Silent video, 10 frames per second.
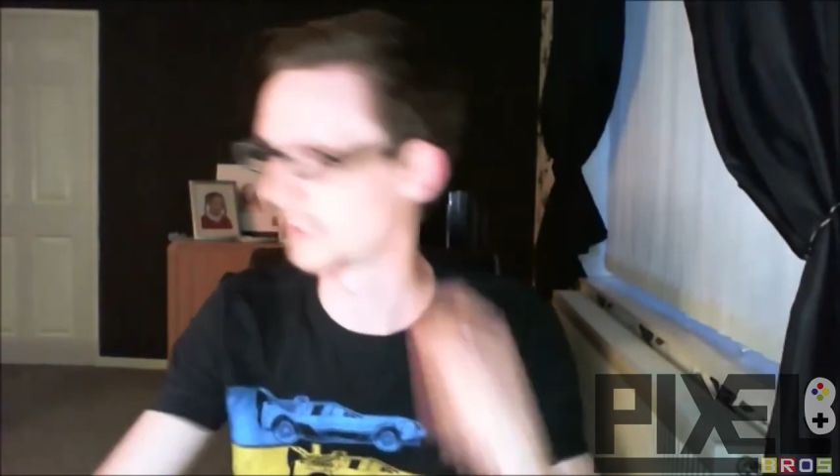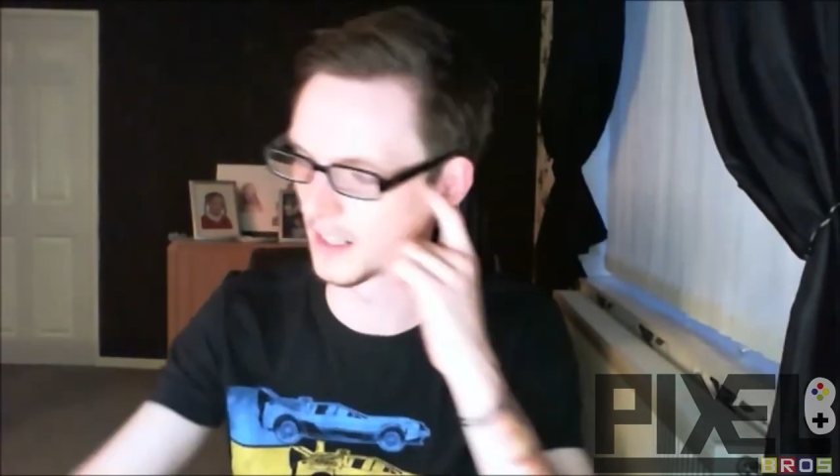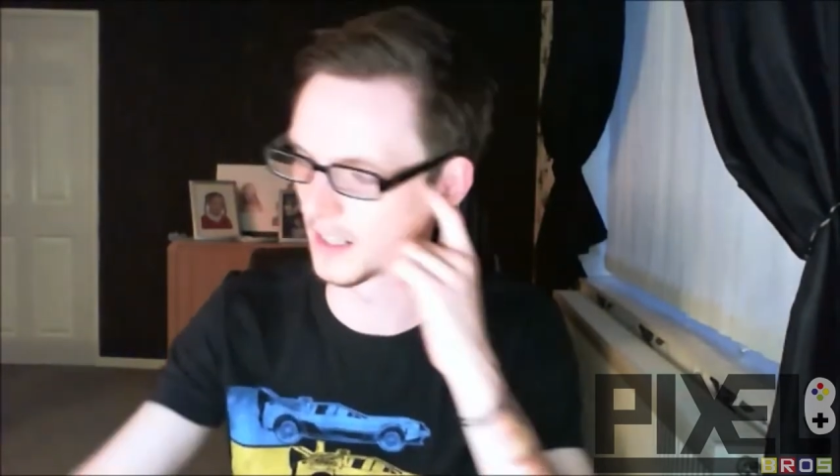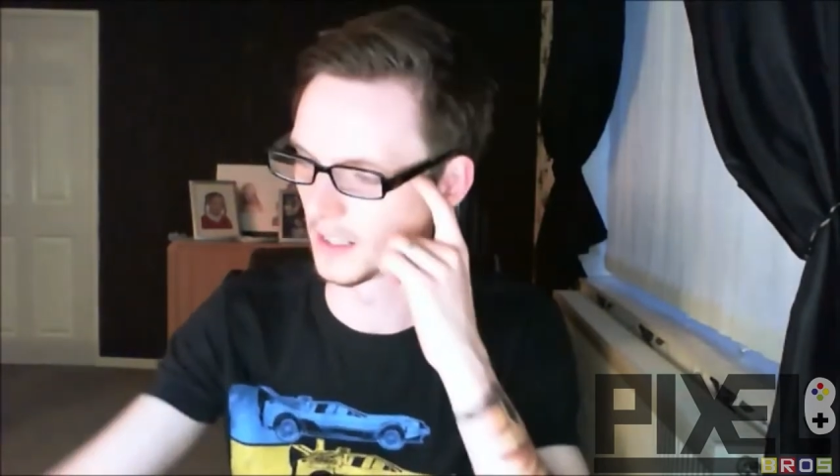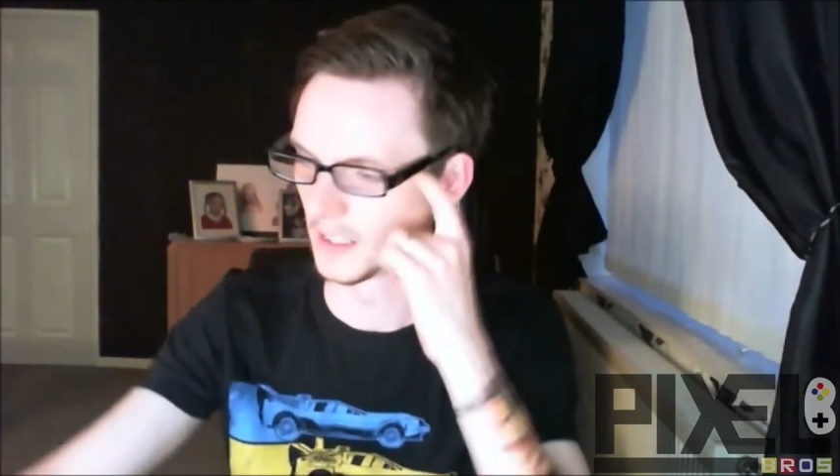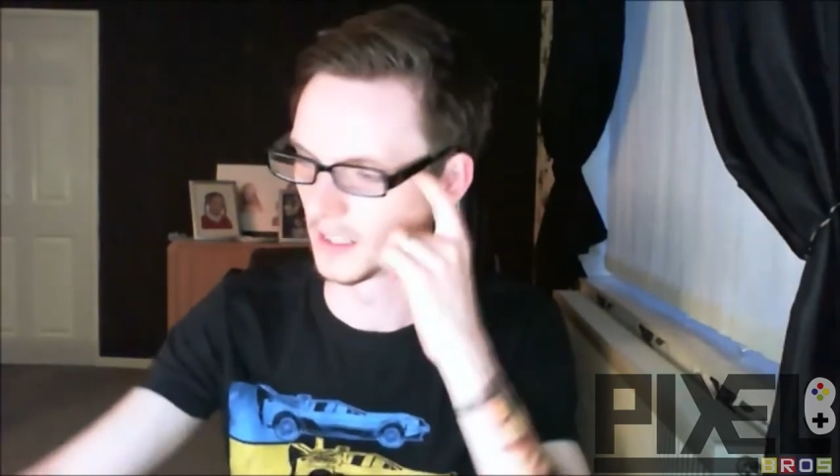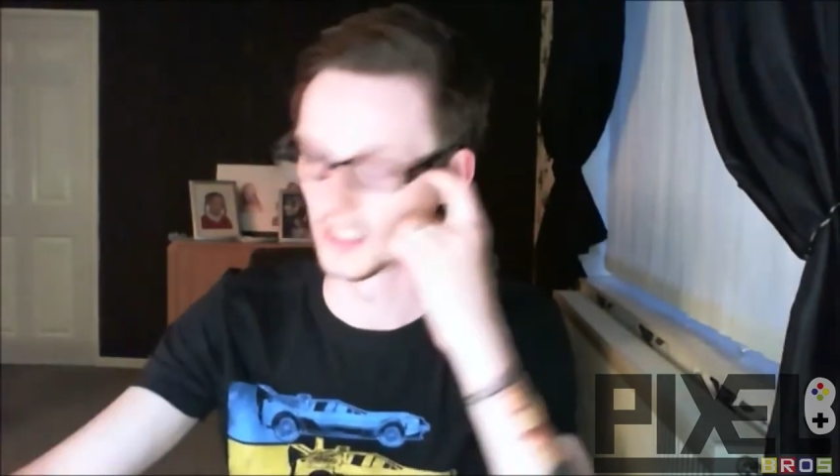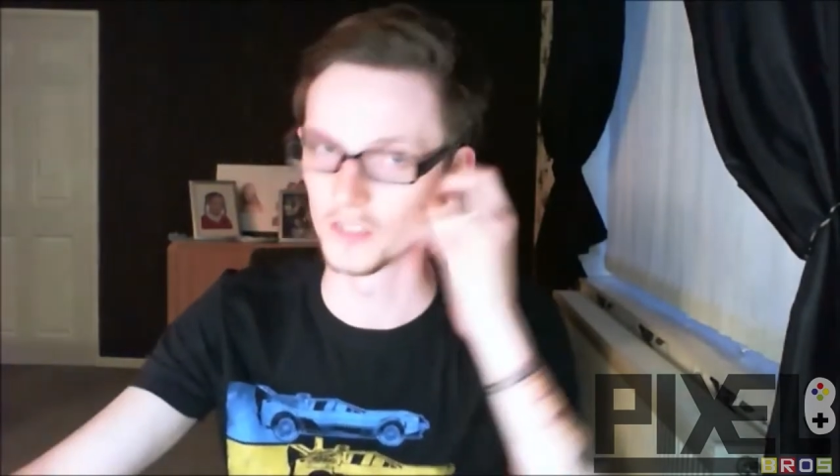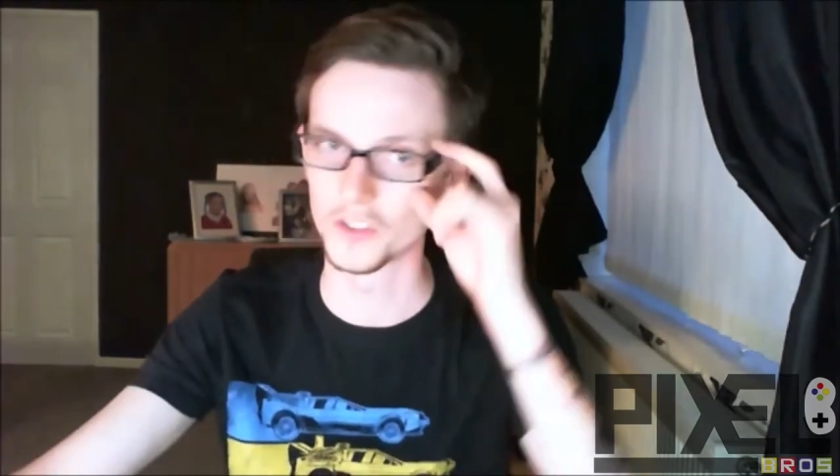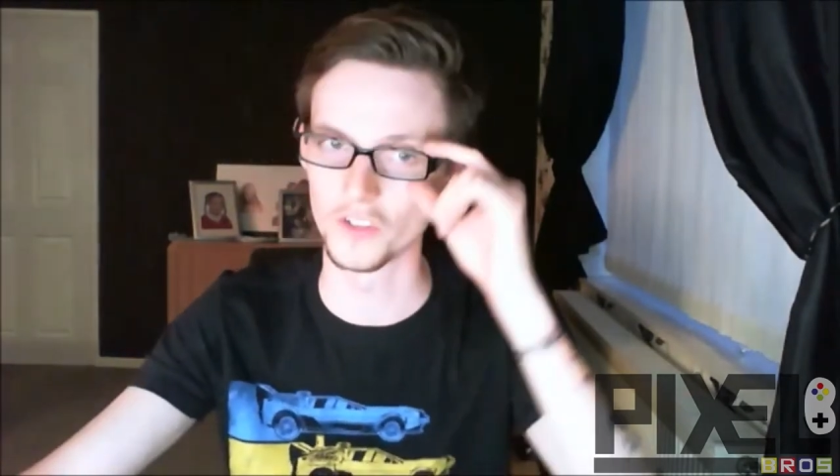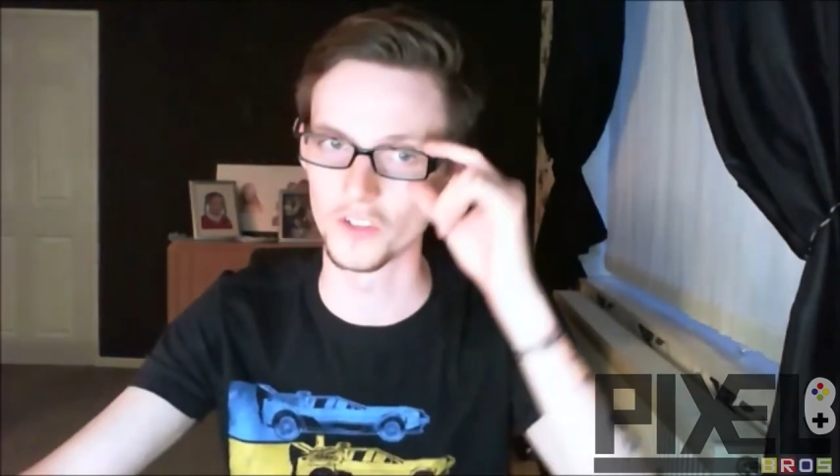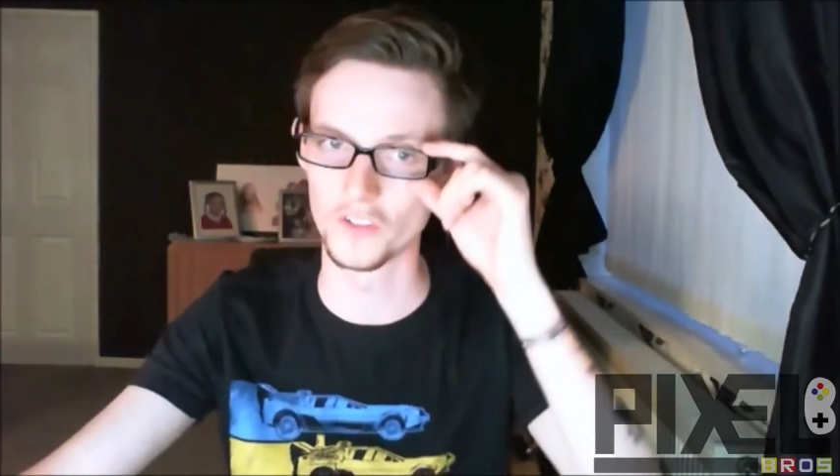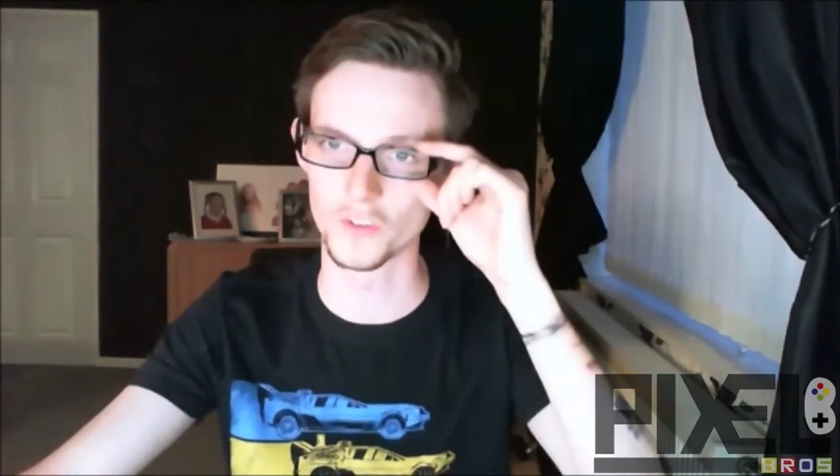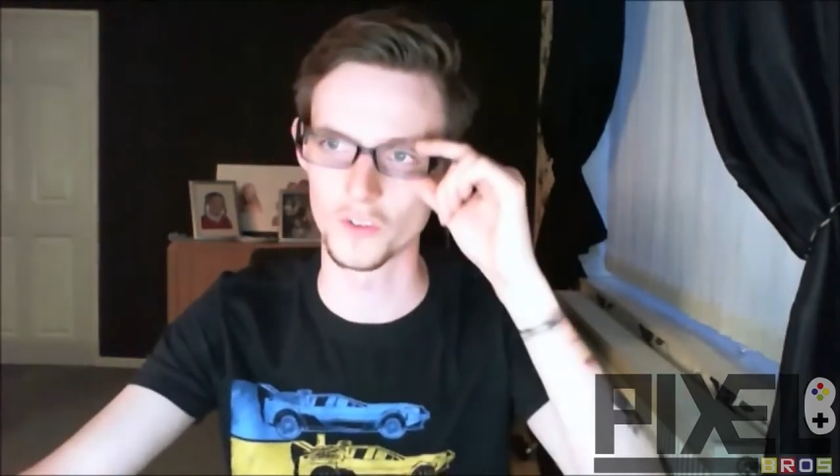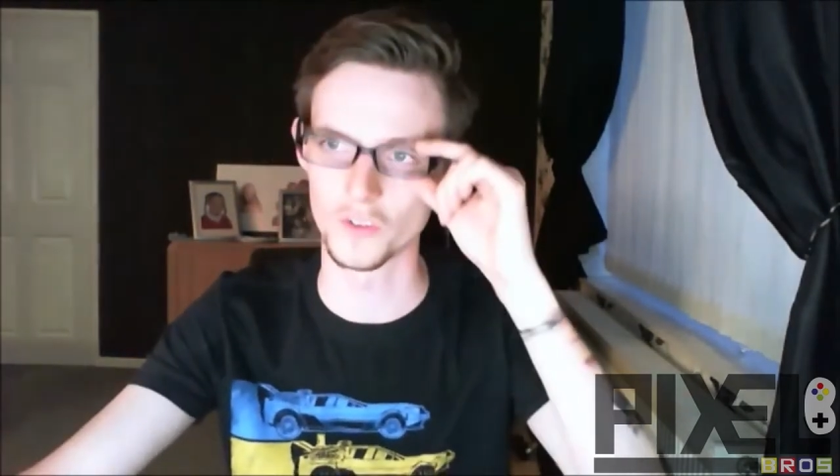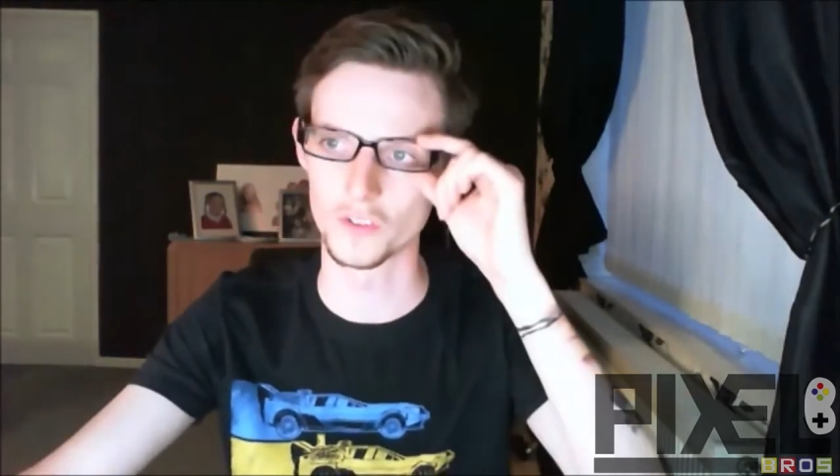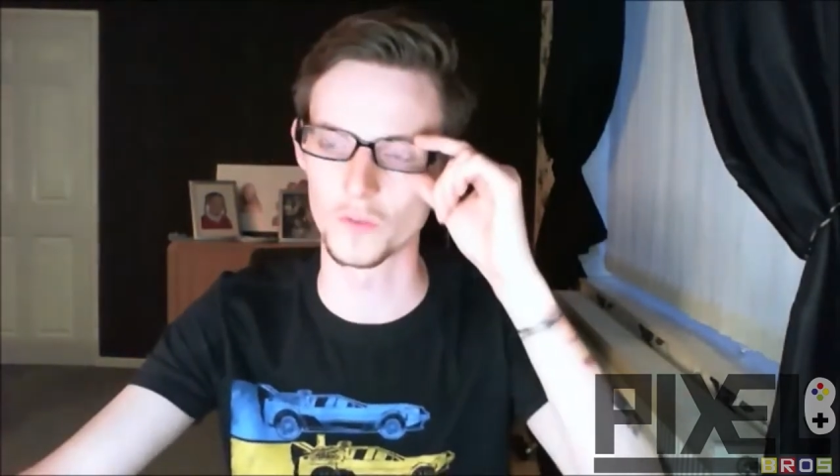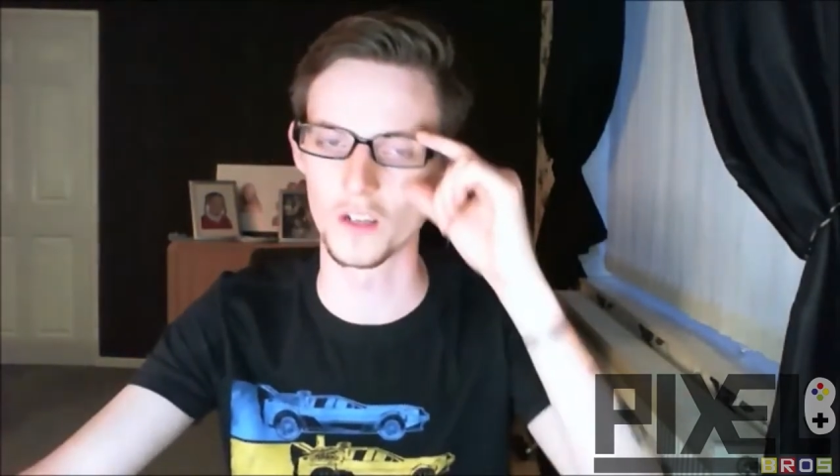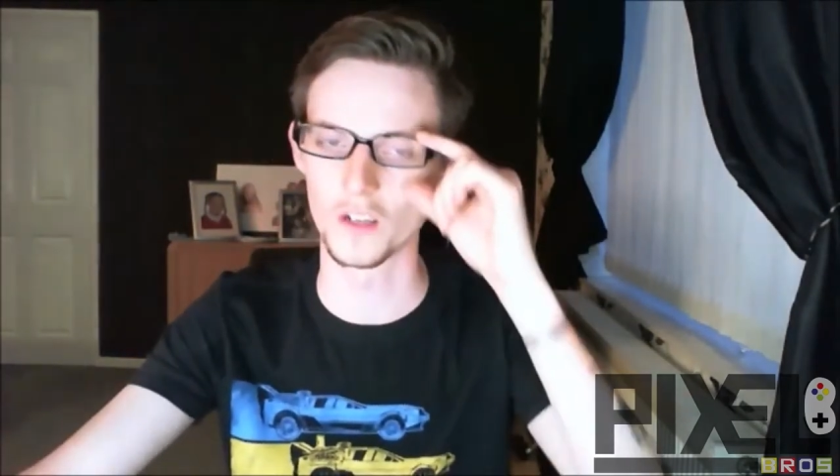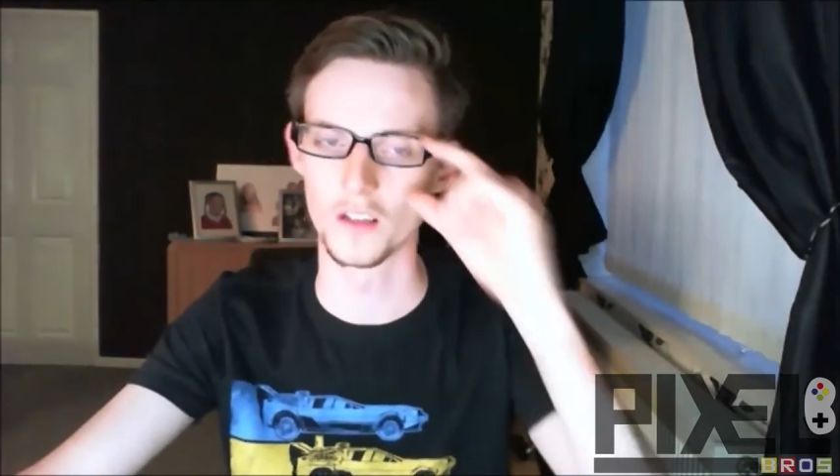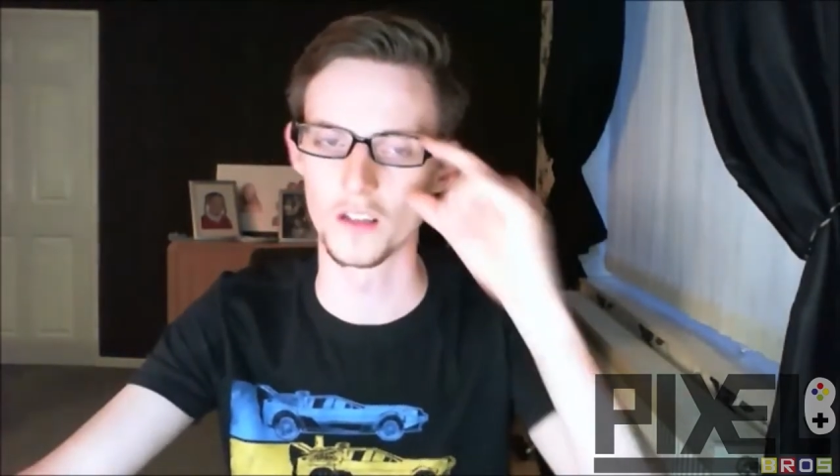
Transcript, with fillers: I do children's ones as well,